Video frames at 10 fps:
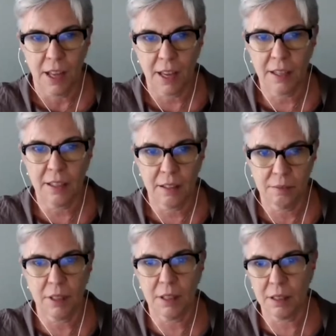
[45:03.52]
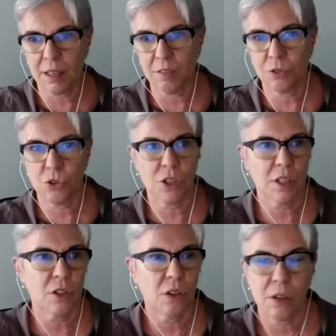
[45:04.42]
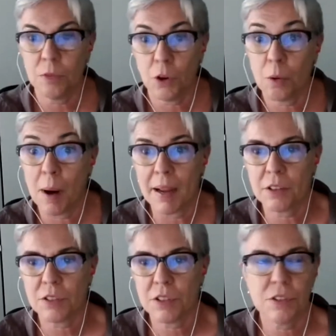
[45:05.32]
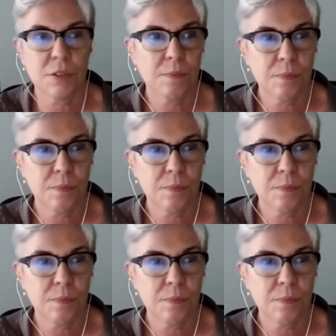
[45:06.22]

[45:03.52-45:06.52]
any uh, refugees or, or migrants.